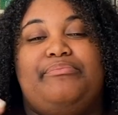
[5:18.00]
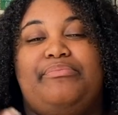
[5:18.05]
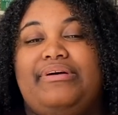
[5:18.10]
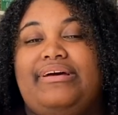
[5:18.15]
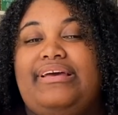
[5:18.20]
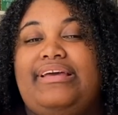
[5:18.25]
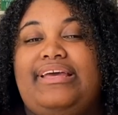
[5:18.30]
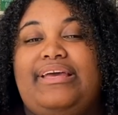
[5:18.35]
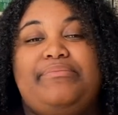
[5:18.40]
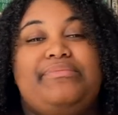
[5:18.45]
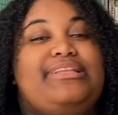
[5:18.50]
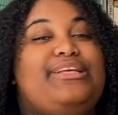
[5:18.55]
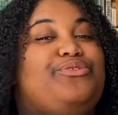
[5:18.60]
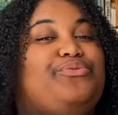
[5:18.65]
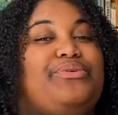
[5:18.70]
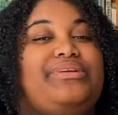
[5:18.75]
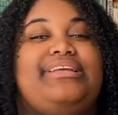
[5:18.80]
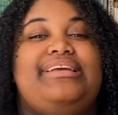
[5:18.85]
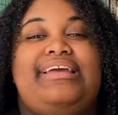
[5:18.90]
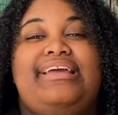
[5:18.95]
But Emily
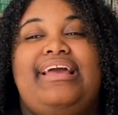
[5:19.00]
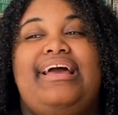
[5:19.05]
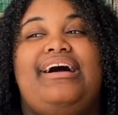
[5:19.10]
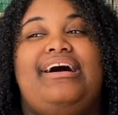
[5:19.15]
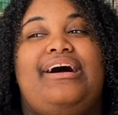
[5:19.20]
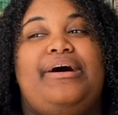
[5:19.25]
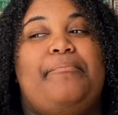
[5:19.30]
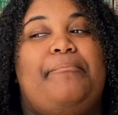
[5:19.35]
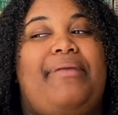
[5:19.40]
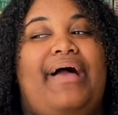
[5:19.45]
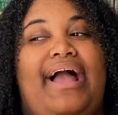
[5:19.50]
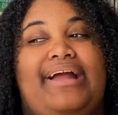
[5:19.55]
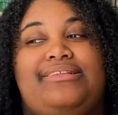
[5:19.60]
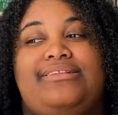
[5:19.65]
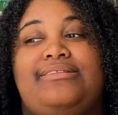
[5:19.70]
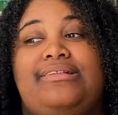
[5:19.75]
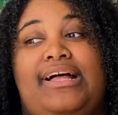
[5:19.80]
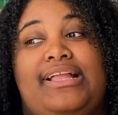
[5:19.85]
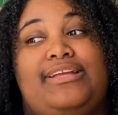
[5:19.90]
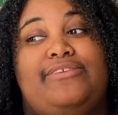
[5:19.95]
really unpacked a
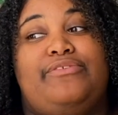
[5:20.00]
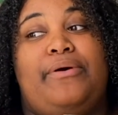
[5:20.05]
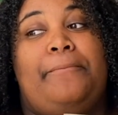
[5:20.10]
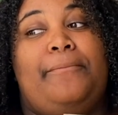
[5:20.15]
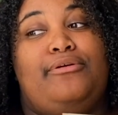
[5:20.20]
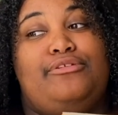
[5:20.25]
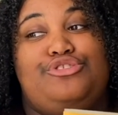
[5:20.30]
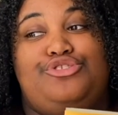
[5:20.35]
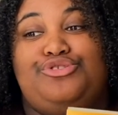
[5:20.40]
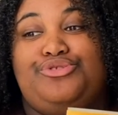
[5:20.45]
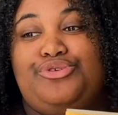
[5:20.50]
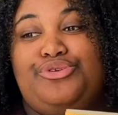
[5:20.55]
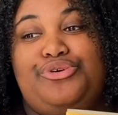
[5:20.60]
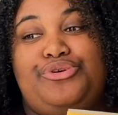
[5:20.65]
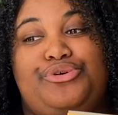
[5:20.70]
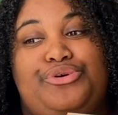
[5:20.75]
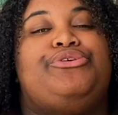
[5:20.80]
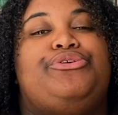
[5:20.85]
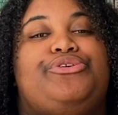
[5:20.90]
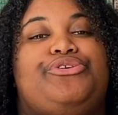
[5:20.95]
lot of
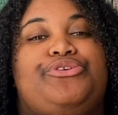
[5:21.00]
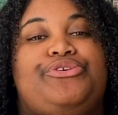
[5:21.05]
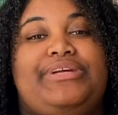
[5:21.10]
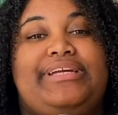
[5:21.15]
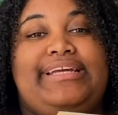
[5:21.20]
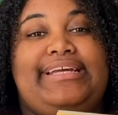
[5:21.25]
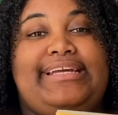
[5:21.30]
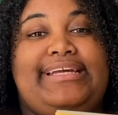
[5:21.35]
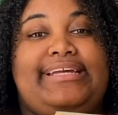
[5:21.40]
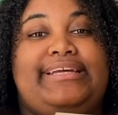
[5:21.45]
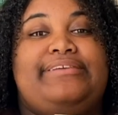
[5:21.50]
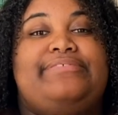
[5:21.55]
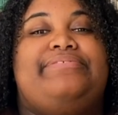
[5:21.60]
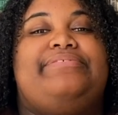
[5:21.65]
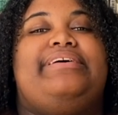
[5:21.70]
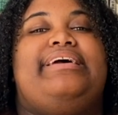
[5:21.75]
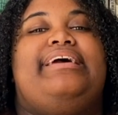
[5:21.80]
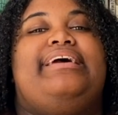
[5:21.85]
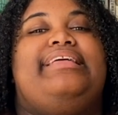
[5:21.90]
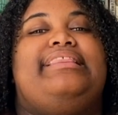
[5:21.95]
emotional grief
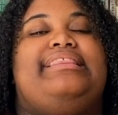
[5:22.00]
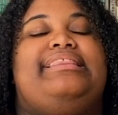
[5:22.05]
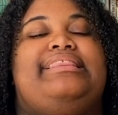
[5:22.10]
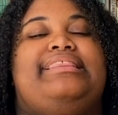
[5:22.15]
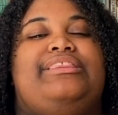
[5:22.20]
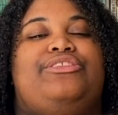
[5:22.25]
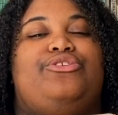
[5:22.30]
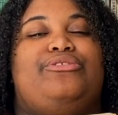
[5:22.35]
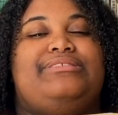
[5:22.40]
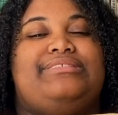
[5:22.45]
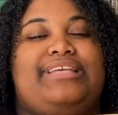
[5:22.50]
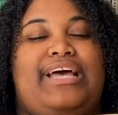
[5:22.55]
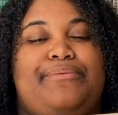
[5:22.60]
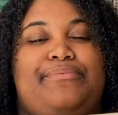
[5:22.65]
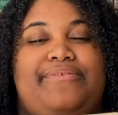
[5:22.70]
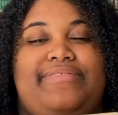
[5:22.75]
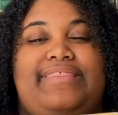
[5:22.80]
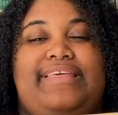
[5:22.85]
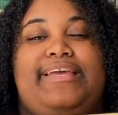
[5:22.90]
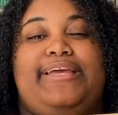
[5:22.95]
and those type
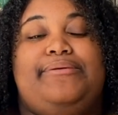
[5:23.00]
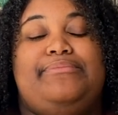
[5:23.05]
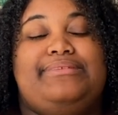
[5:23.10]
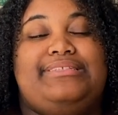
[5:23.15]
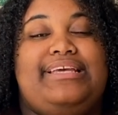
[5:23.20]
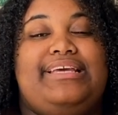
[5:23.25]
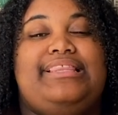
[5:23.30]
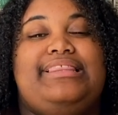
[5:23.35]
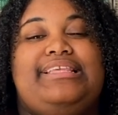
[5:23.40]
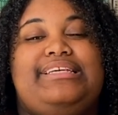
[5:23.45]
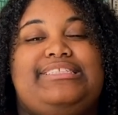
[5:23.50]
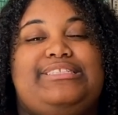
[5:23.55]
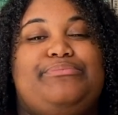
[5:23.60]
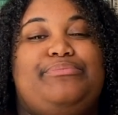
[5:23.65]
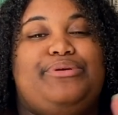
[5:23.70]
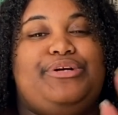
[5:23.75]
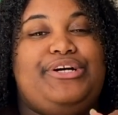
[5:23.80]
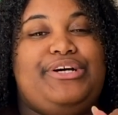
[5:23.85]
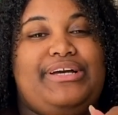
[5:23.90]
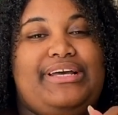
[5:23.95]
of things in this
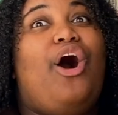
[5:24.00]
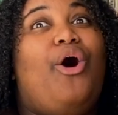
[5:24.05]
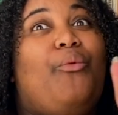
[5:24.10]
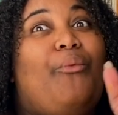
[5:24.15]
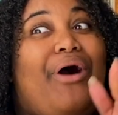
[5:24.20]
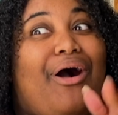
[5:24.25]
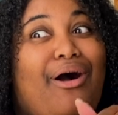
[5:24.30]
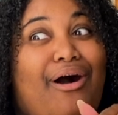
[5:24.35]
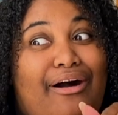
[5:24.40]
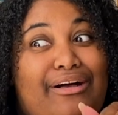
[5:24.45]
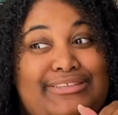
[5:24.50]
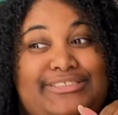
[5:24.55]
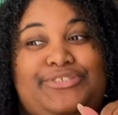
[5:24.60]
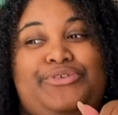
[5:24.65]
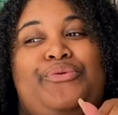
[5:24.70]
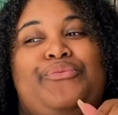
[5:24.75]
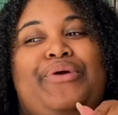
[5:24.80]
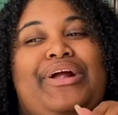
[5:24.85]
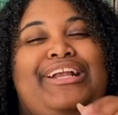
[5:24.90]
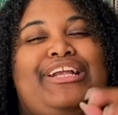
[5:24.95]
book while also
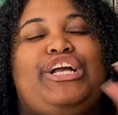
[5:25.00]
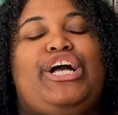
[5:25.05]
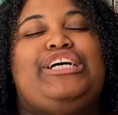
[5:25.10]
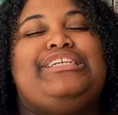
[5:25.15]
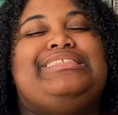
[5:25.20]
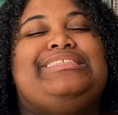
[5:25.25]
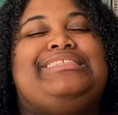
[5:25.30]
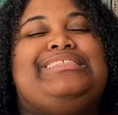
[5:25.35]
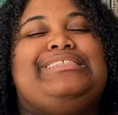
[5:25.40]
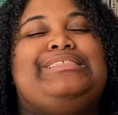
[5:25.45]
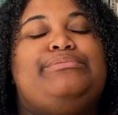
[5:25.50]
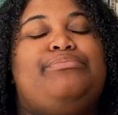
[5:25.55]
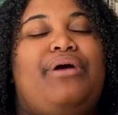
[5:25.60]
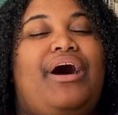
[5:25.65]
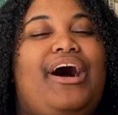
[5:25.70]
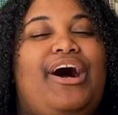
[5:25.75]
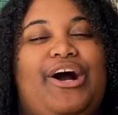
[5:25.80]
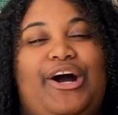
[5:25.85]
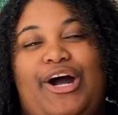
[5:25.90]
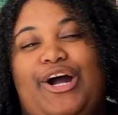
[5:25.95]
writing a
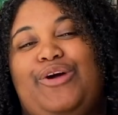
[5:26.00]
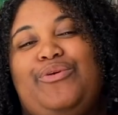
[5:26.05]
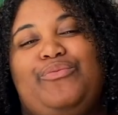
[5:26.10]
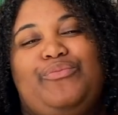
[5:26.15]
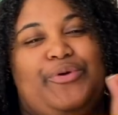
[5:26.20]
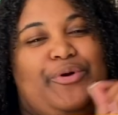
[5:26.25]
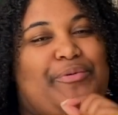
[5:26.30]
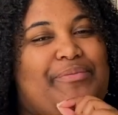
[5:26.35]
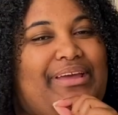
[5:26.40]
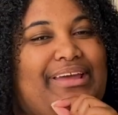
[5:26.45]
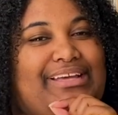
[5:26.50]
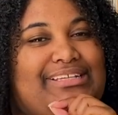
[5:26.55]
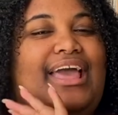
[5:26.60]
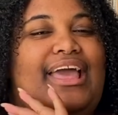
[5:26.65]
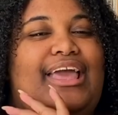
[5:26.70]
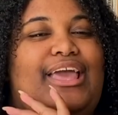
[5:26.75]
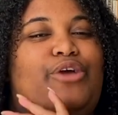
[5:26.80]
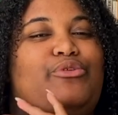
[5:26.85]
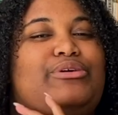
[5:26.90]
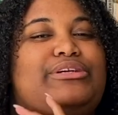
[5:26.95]
spot on romance.
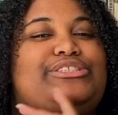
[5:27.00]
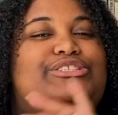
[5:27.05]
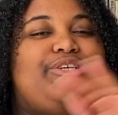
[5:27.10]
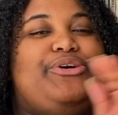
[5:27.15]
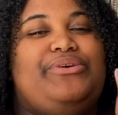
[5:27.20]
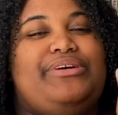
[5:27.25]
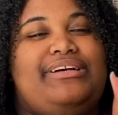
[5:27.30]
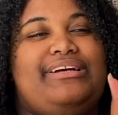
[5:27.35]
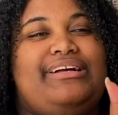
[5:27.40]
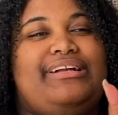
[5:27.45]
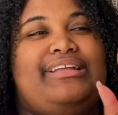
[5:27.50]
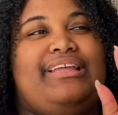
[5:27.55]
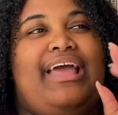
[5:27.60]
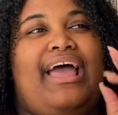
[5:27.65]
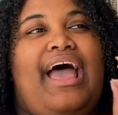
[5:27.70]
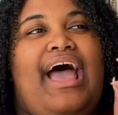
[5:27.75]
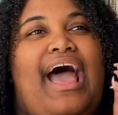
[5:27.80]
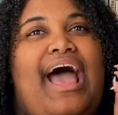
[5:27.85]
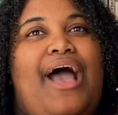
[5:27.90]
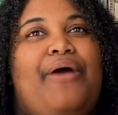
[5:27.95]
It was so good.
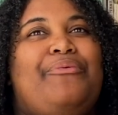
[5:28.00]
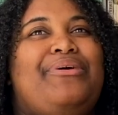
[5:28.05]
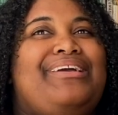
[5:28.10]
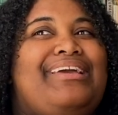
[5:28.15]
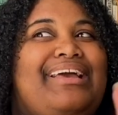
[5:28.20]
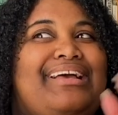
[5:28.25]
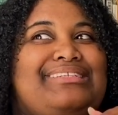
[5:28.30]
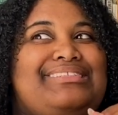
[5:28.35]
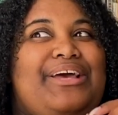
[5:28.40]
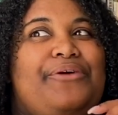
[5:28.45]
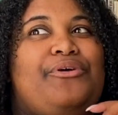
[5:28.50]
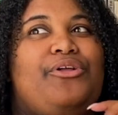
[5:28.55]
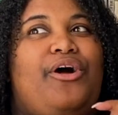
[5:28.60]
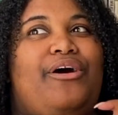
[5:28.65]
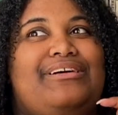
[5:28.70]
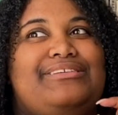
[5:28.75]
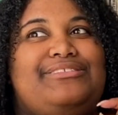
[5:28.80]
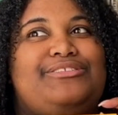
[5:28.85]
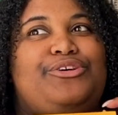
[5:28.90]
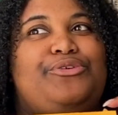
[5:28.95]
I would guess I would
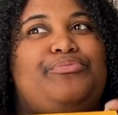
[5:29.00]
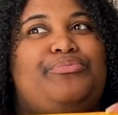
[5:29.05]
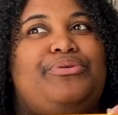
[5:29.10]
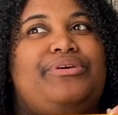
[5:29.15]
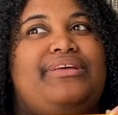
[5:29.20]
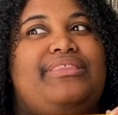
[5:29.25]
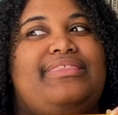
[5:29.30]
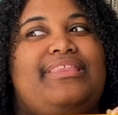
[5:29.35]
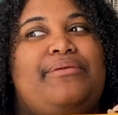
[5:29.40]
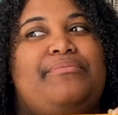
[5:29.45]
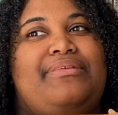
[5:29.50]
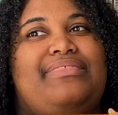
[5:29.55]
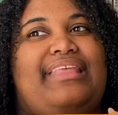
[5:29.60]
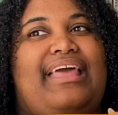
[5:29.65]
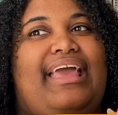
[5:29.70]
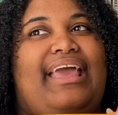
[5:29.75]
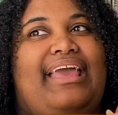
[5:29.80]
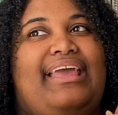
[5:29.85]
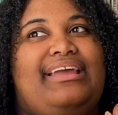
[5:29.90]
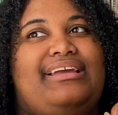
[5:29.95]
also put them in the
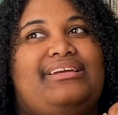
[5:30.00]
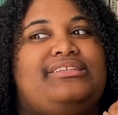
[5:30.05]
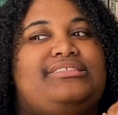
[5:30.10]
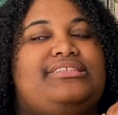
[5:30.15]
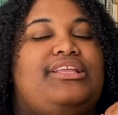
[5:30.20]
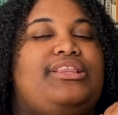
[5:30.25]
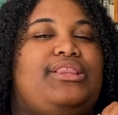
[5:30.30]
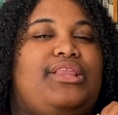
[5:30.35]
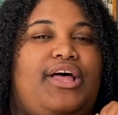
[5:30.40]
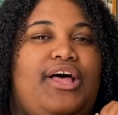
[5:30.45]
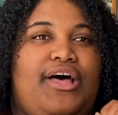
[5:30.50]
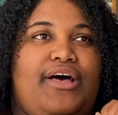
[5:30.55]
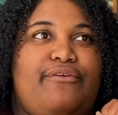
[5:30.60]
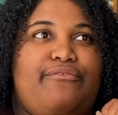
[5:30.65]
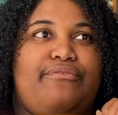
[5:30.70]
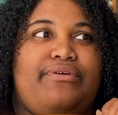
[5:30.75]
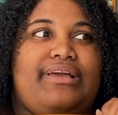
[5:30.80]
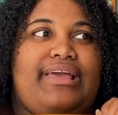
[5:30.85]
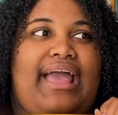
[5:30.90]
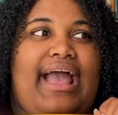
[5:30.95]
hate to love
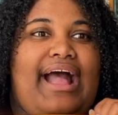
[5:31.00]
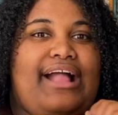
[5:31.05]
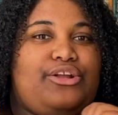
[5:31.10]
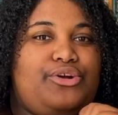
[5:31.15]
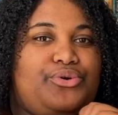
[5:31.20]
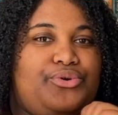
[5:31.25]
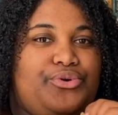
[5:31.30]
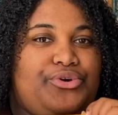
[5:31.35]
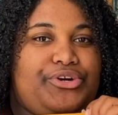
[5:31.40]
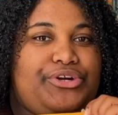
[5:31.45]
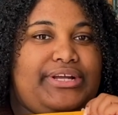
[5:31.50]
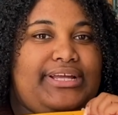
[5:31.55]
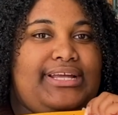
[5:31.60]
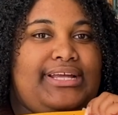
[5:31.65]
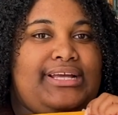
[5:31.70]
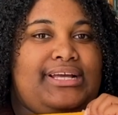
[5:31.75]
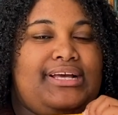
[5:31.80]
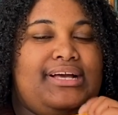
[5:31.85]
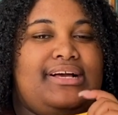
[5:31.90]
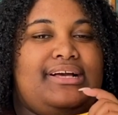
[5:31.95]

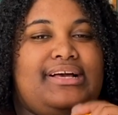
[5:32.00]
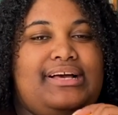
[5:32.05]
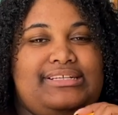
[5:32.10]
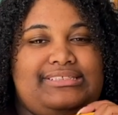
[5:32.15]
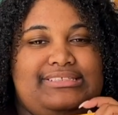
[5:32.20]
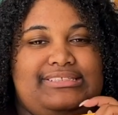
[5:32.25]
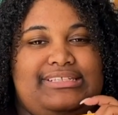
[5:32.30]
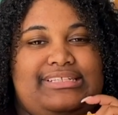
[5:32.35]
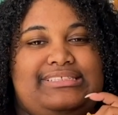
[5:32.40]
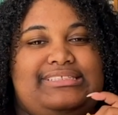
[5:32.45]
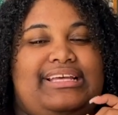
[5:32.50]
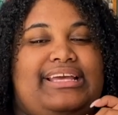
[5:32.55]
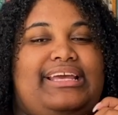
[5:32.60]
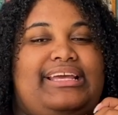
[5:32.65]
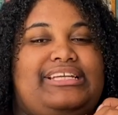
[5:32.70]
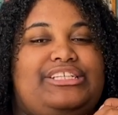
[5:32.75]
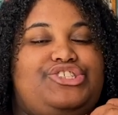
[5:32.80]
category, Augustus and